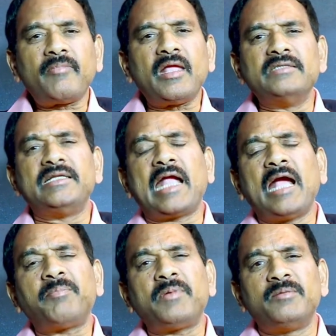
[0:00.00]
The
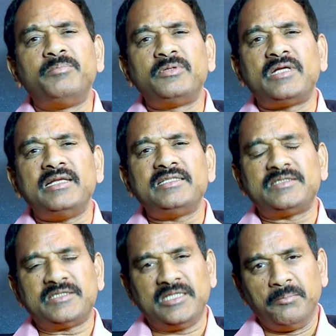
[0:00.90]
capital of Bhutan is
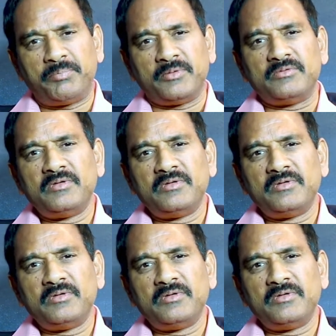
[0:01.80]
Thimphu.